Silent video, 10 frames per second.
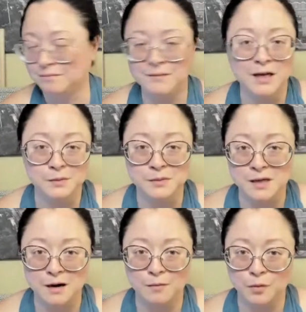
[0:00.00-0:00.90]
husband's
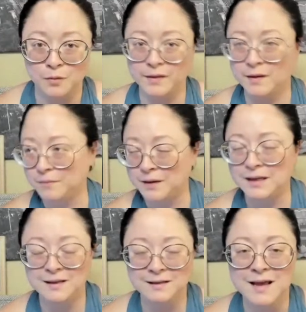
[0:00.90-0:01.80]
not on board with it, but
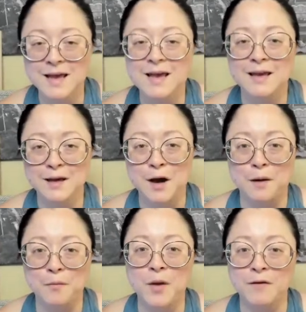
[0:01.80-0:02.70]

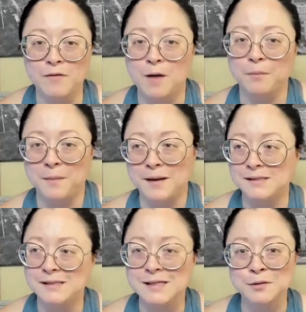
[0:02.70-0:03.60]
we have
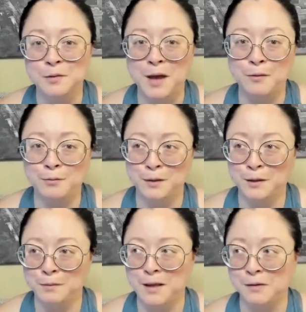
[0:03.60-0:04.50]
compromises. He's okay with me
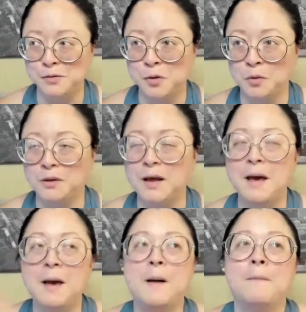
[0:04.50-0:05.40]
keeping the house cold.
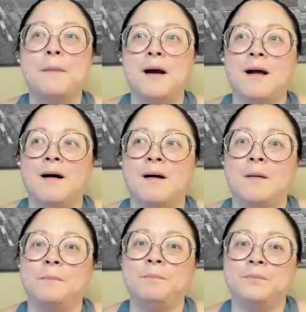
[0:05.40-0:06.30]
But
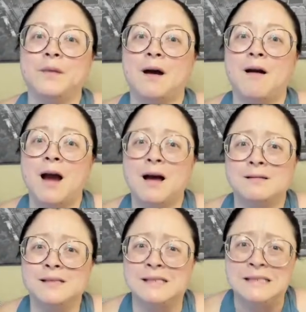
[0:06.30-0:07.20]
our
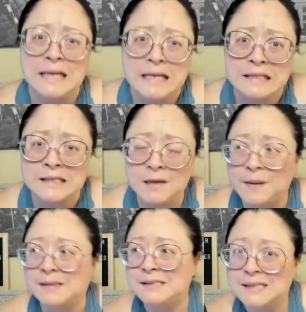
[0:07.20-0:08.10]
house stays at
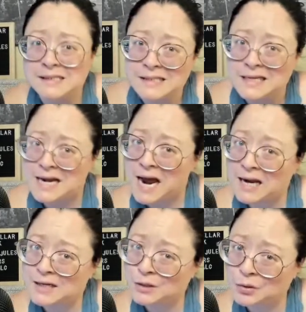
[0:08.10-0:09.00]
about
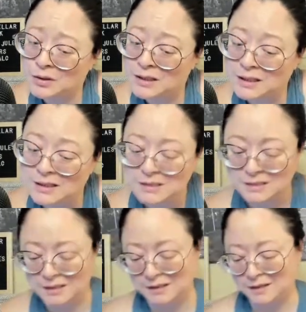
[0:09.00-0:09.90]
69 degrees.
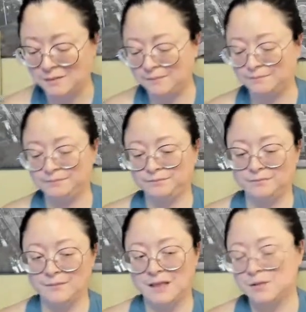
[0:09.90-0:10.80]

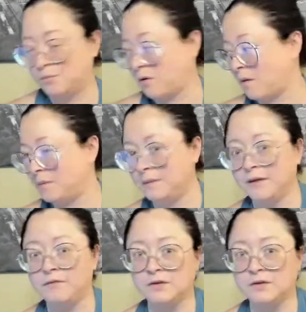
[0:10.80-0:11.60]
It